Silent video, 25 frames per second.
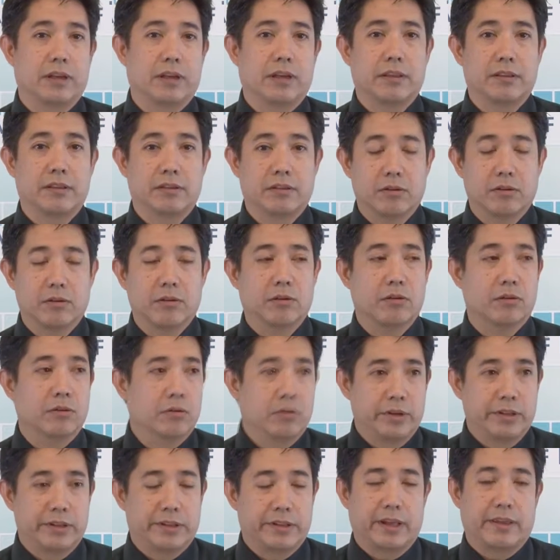And so
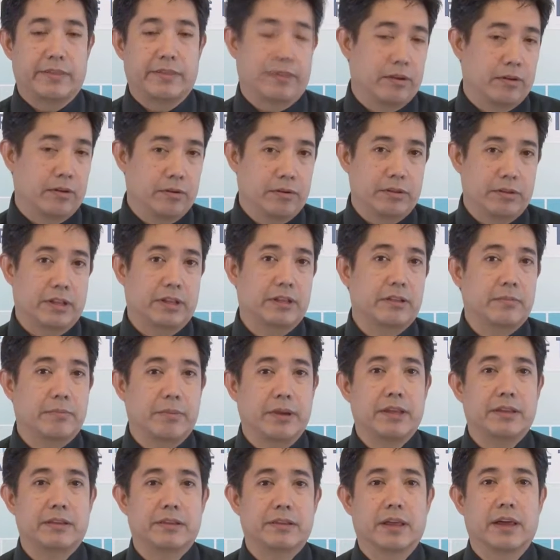we set those as a
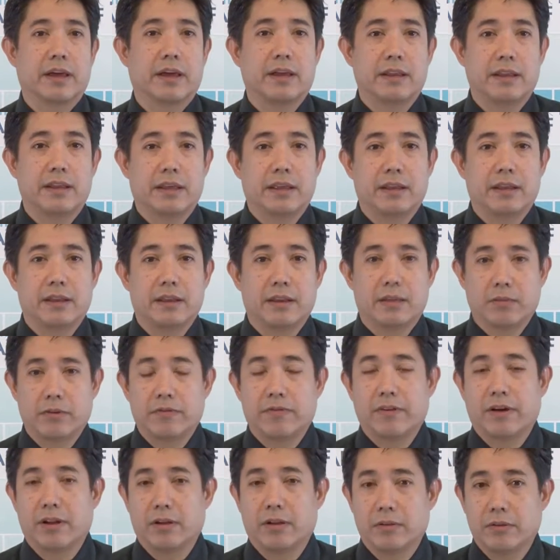baseline and we
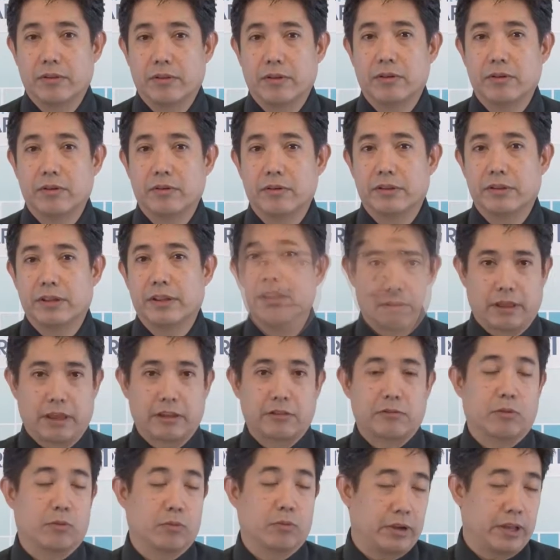follow those, and
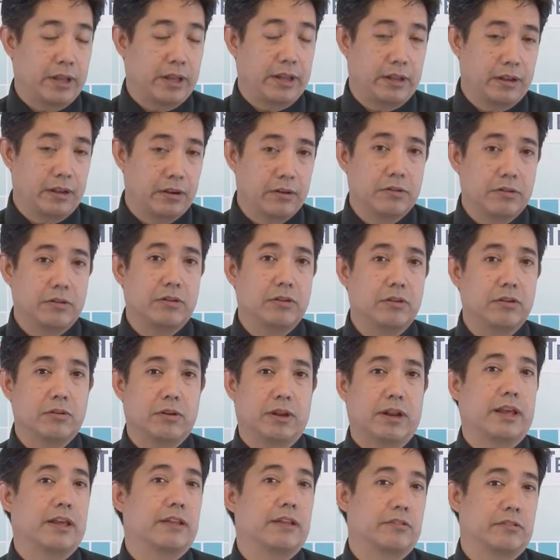that's what we adhere to,
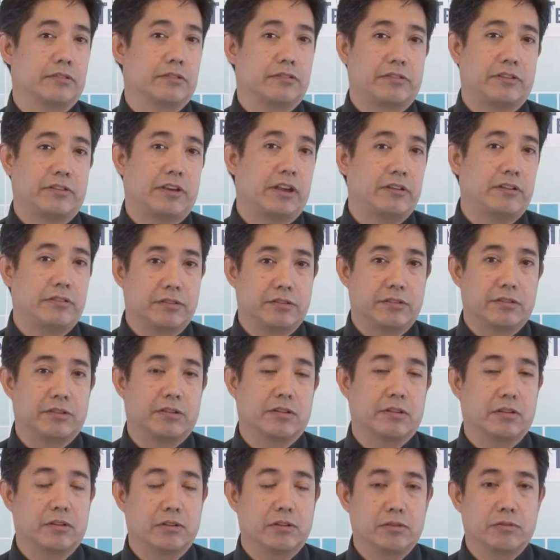and as there's changes to
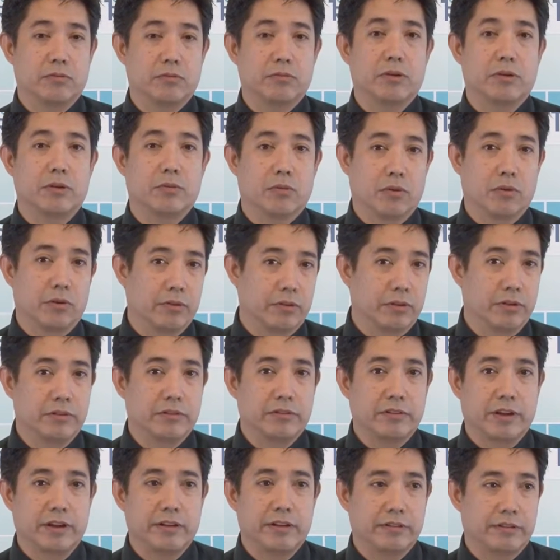those, we roll those
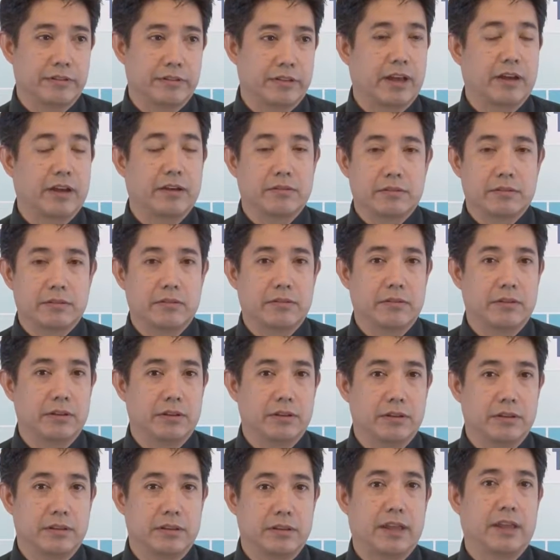changes out to
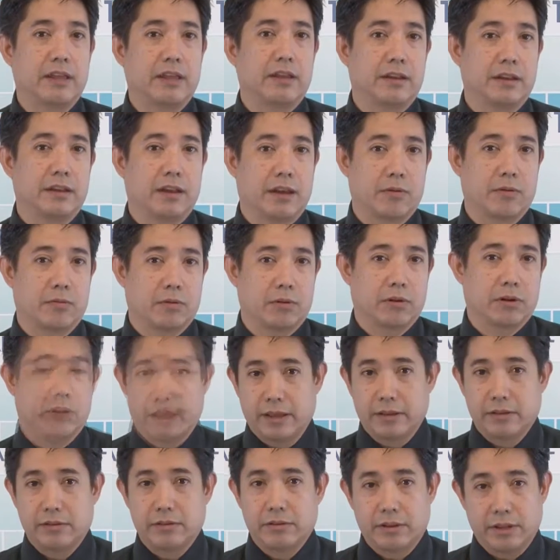the state network
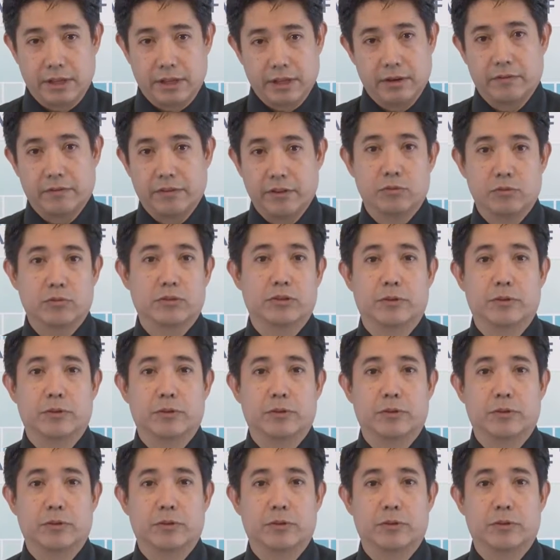and to the individual